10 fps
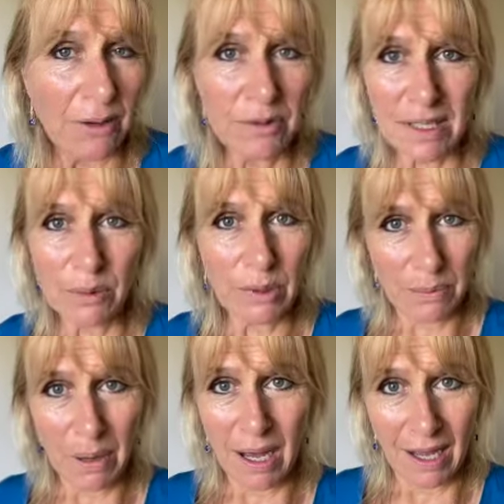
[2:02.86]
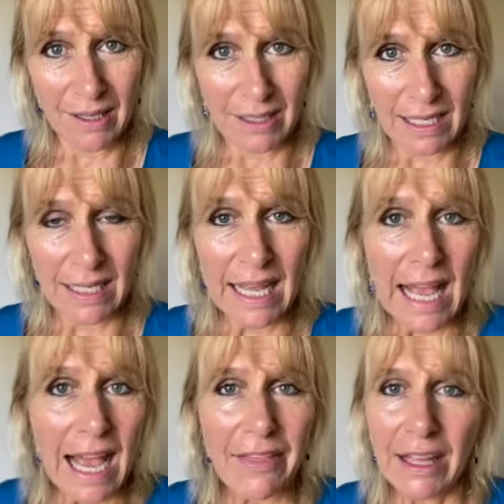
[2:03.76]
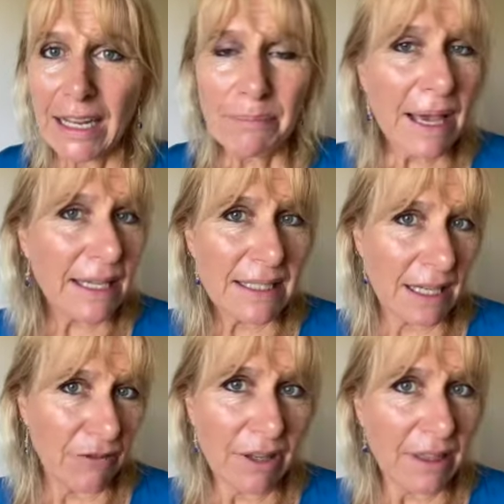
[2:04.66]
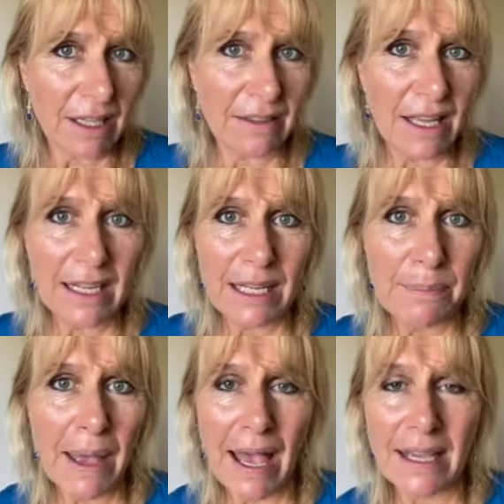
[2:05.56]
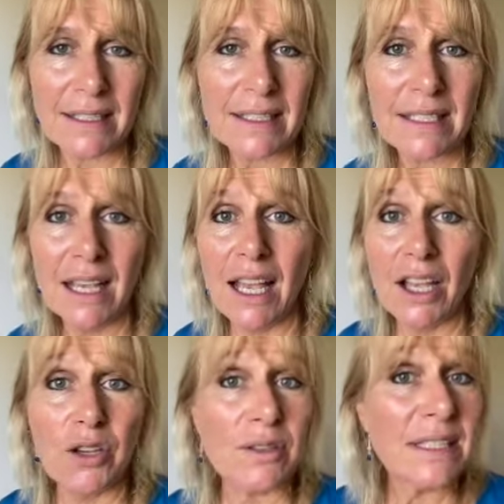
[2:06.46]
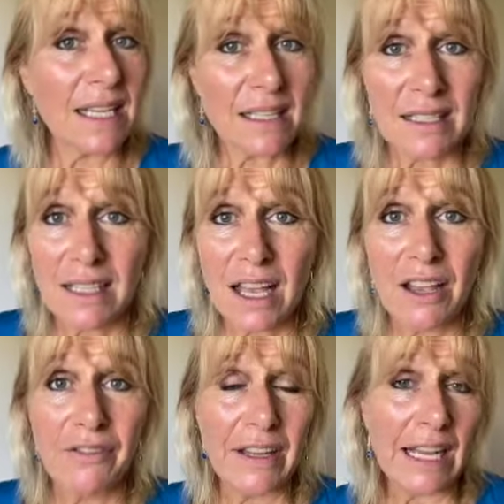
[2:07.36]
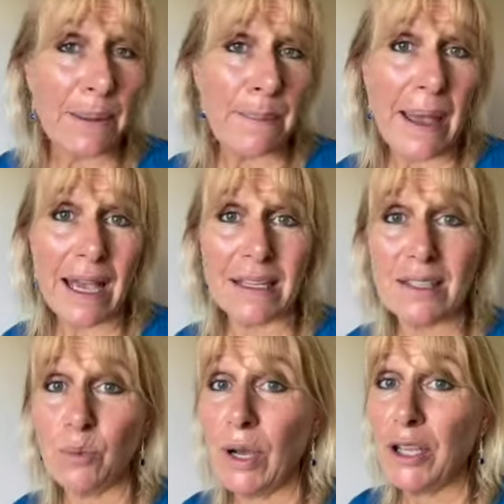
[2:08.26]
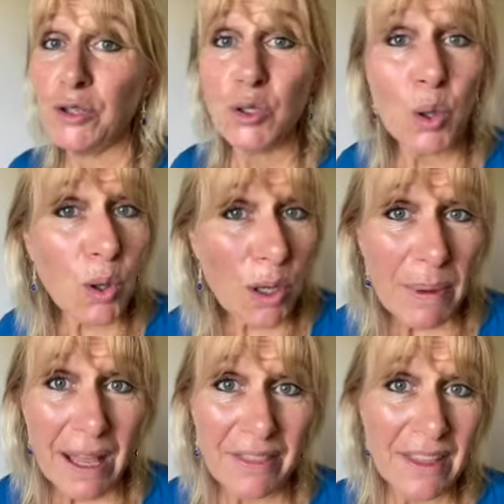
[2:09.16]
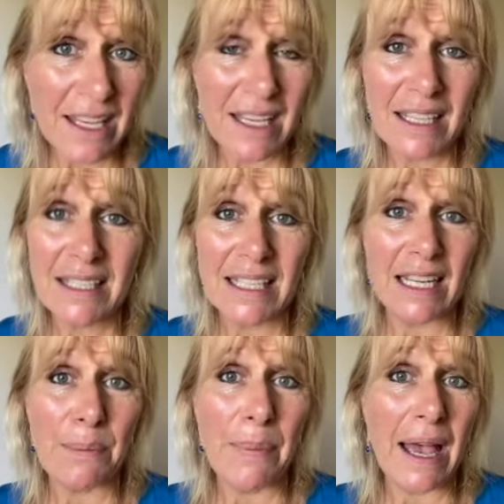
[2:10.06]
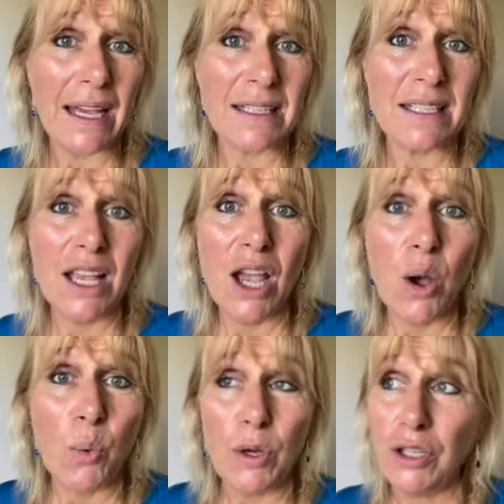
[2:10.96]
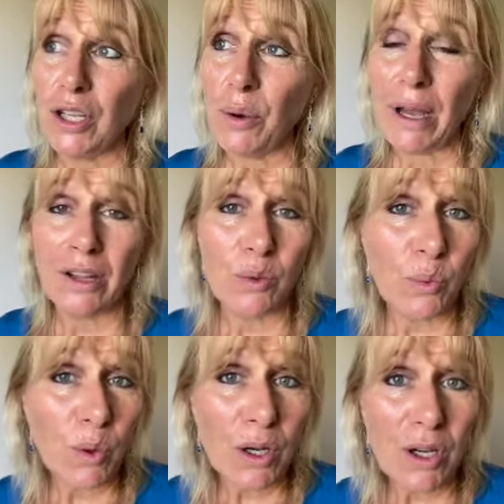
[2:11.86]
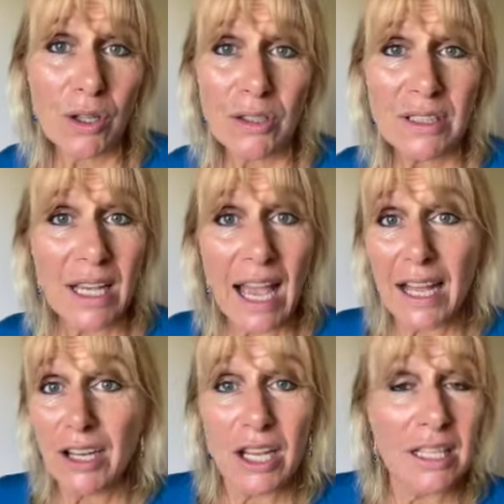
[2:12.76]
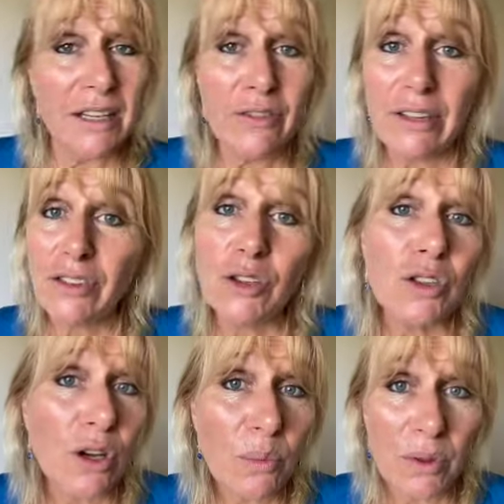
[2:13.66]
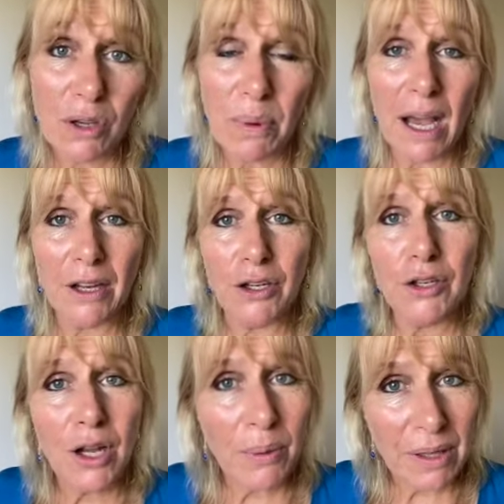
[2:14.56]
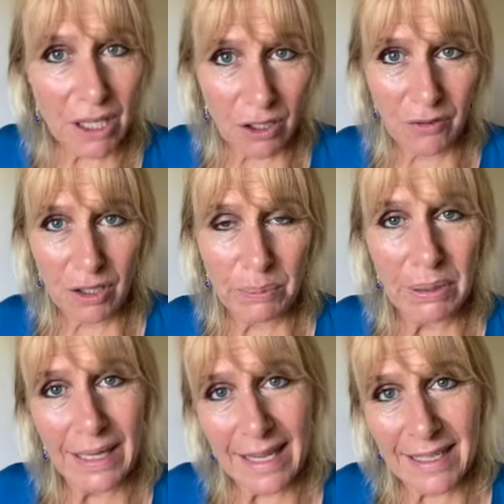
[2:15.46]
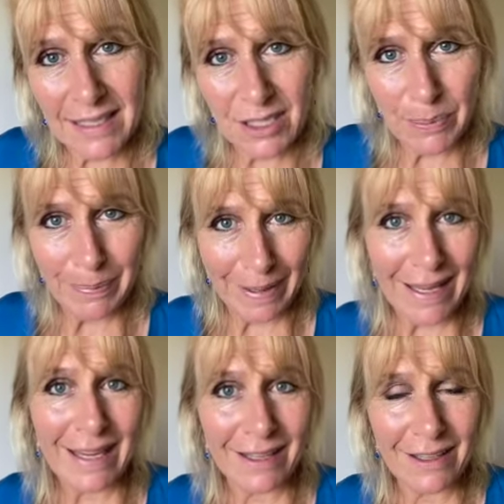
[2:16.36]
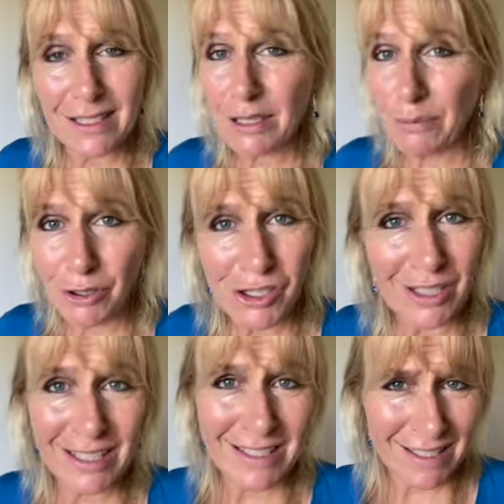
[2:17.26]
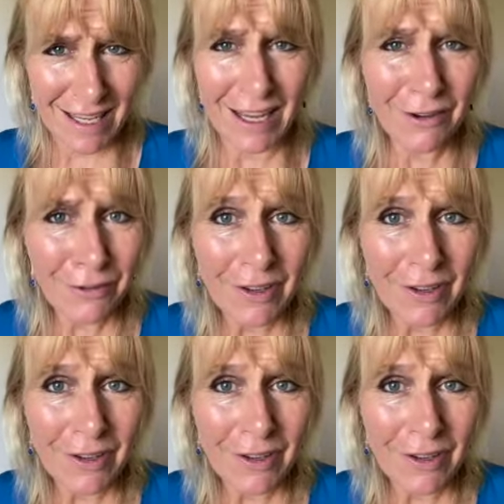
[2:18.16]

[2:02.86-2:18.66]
also with a partner. And that impacts everything. That impacts your sex life, it impacts the way you talk about things, it impacts when you go out in the world, and, and even if you're not with your partner, knowing that you've got a place to be that's emotionally safe